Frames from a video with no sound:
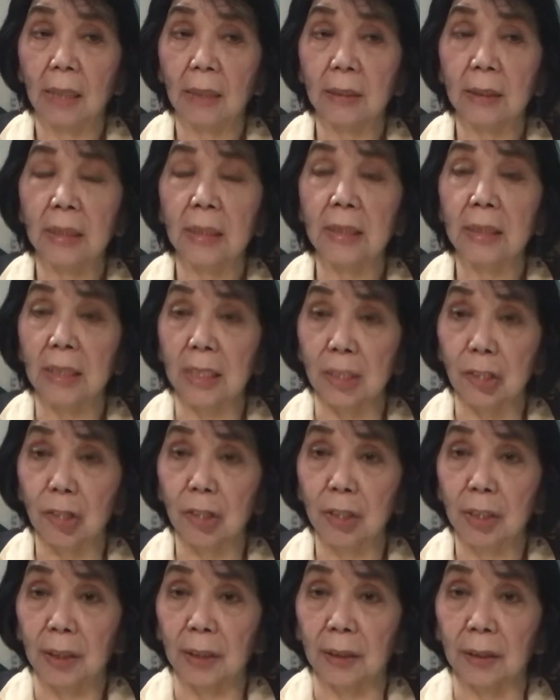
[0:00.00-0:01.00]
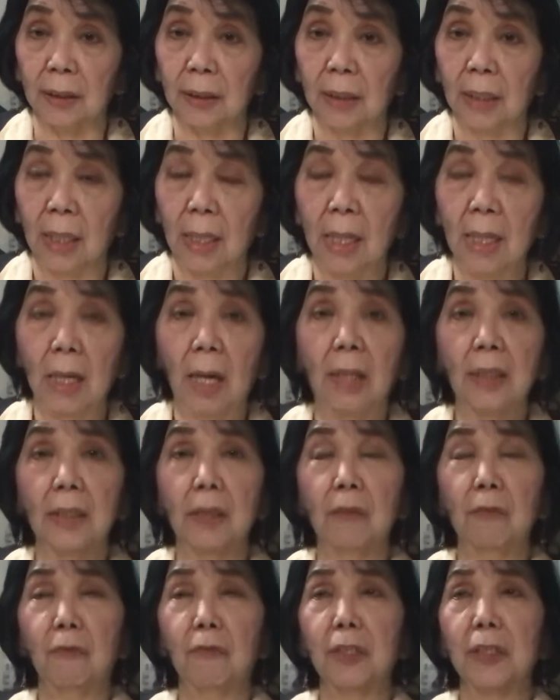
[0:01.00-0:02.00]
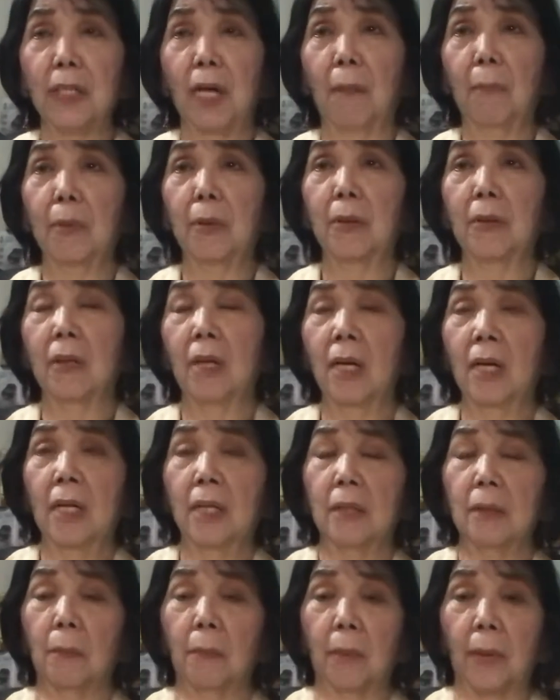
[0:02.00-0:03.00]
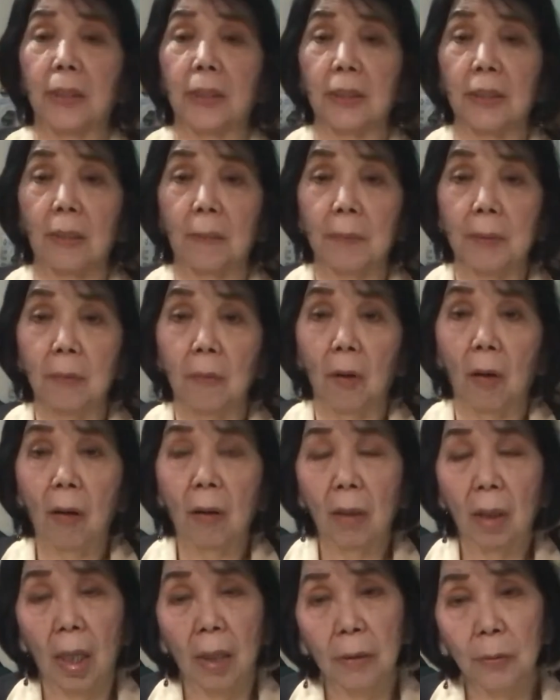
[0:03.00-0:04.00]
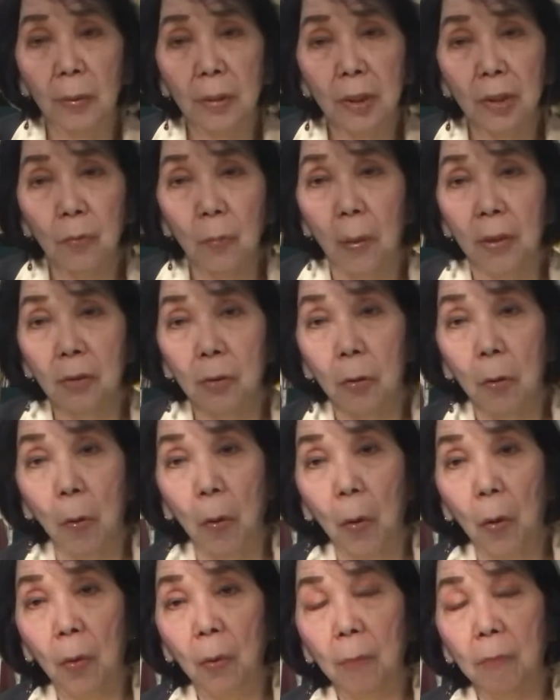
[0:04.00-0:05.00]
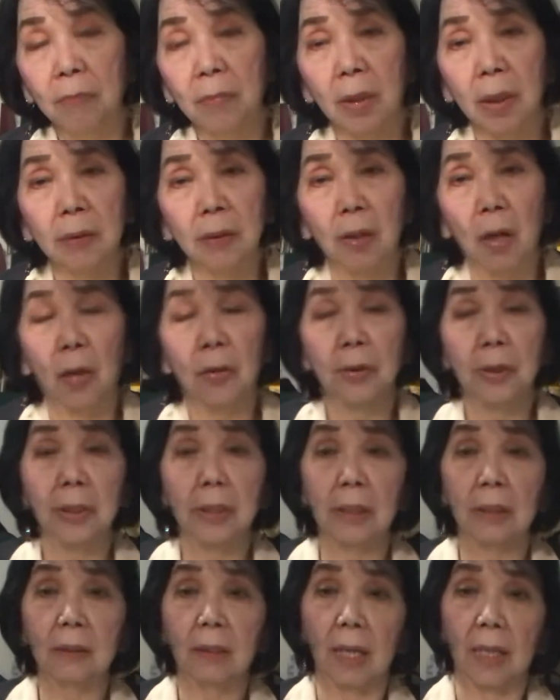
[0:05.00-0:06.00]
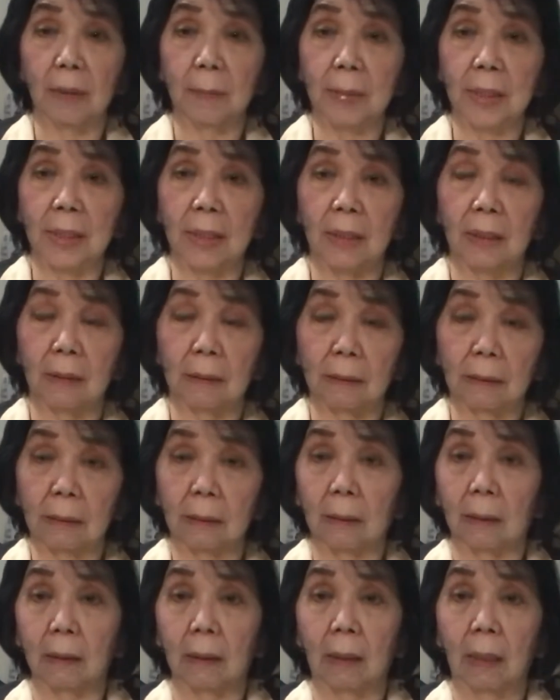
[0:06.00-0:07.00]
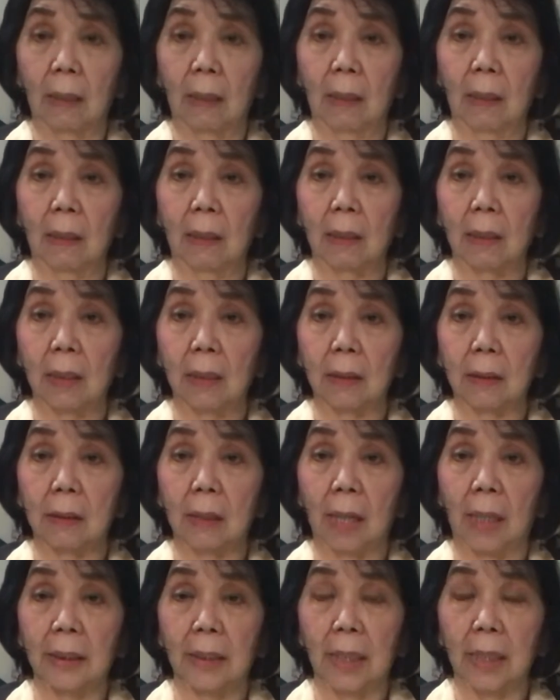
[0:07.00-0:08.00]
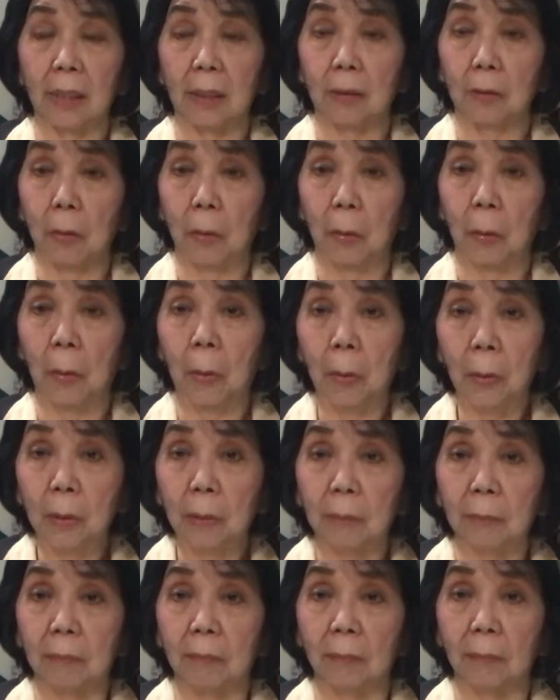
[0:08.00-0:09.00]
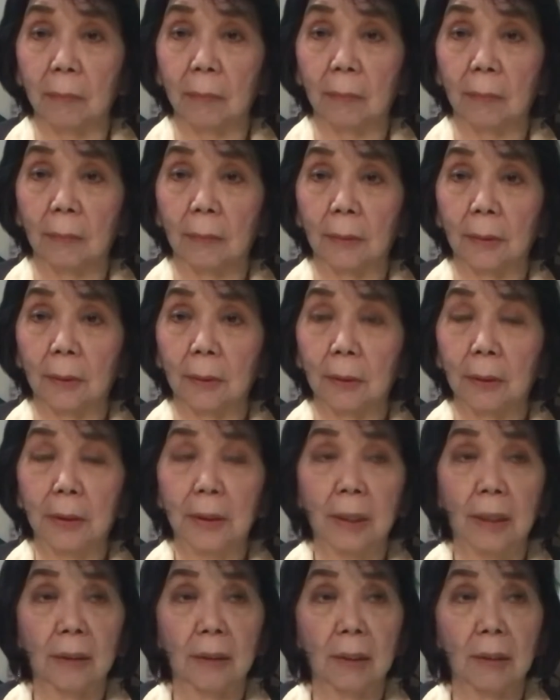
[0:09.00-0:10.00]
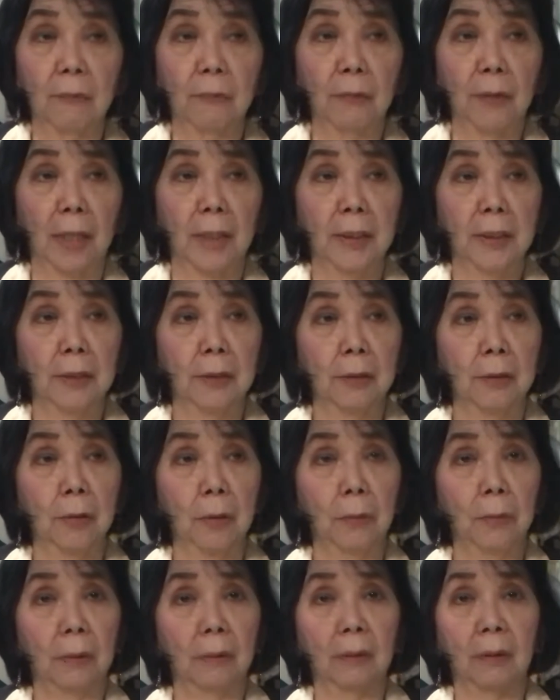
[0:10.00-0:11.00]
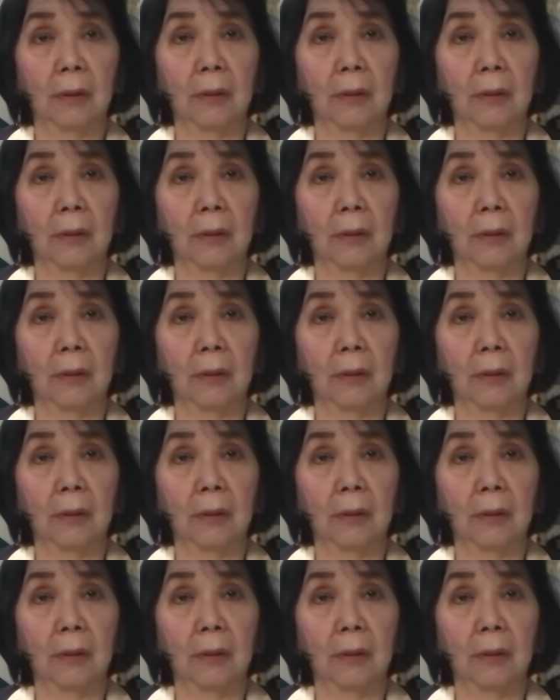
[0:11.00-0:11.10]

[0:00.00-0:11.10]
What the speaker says: decision. As for example, pwede sabi mo, I just want to go home. The doctor didn't tell me that I cannot go home, or that if I don't